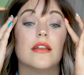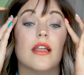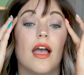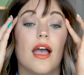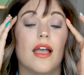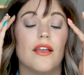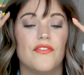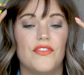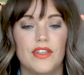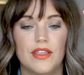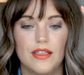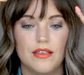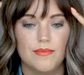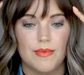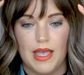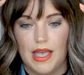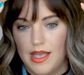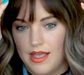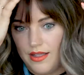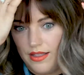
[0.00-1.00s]
I feel like
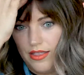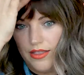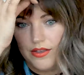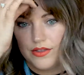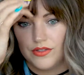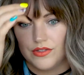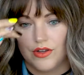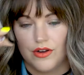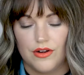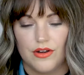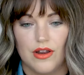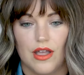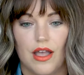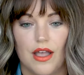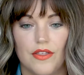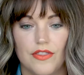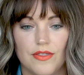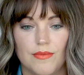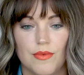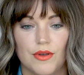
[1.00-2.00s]
my eye looks are
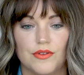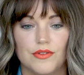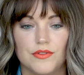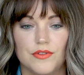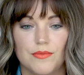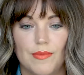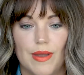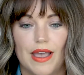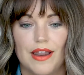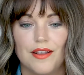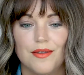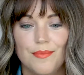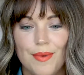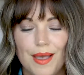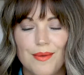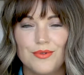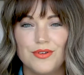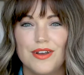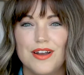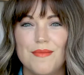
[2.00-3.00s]
not the most dramatic, but
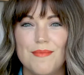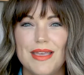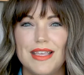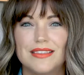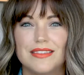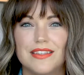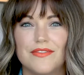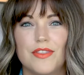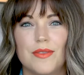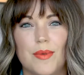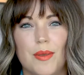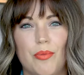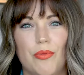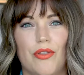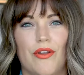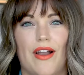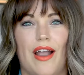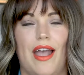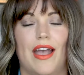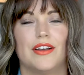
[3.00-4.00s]
I'm trying to make stuff that people
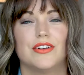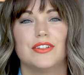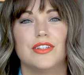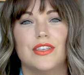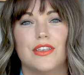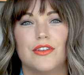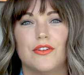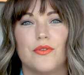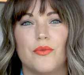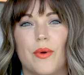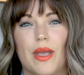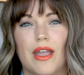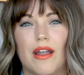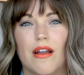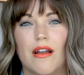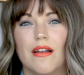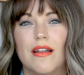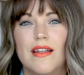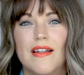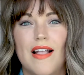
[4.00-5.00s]
are actually gonna
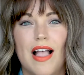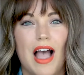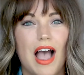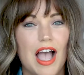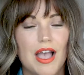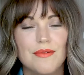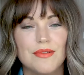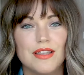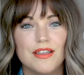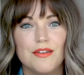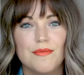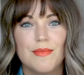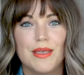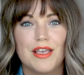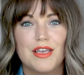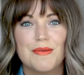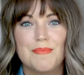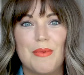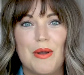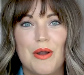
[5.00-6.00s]
wear. I'm not a
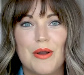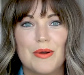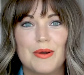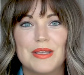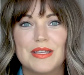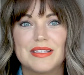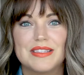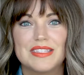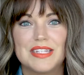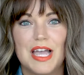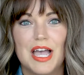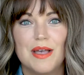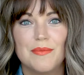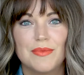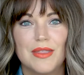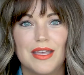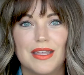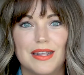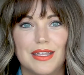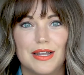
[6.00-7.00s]
makeup artist.
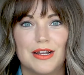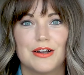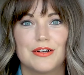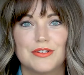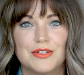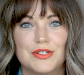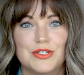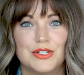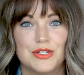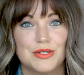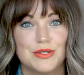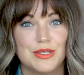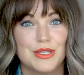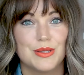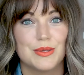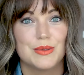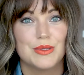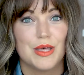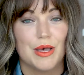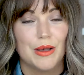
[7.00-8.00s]
I'm not here to show
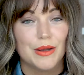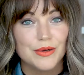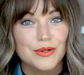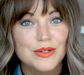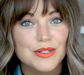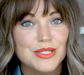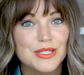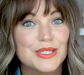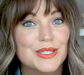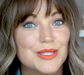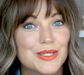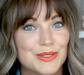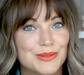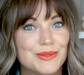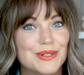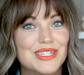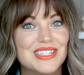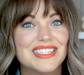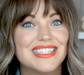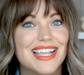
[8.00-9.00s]
you the
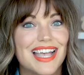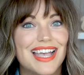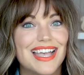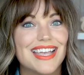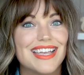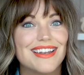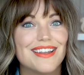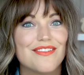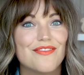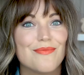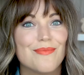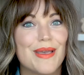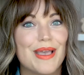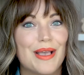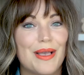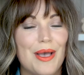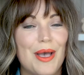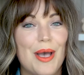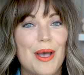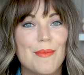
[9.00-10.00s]
artistry side of
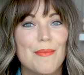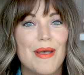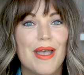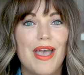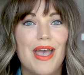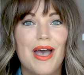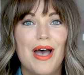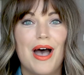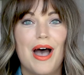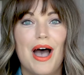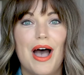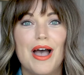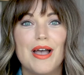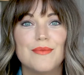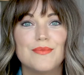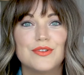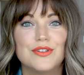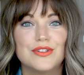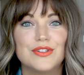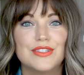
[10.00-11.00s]
makeup.
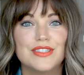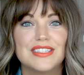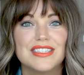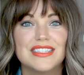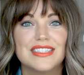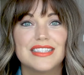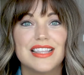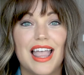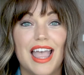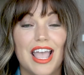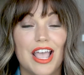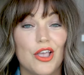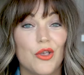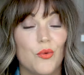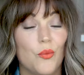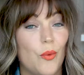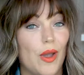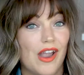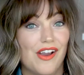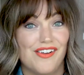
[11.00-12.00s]
I'm just
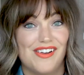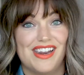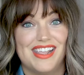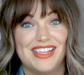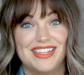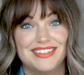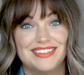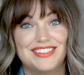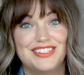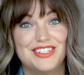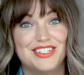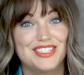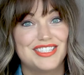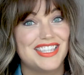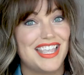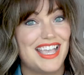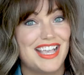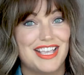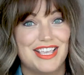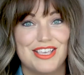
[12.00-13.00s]
like wearing it, just
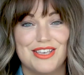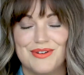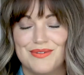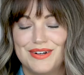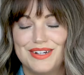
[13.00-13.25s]
like you.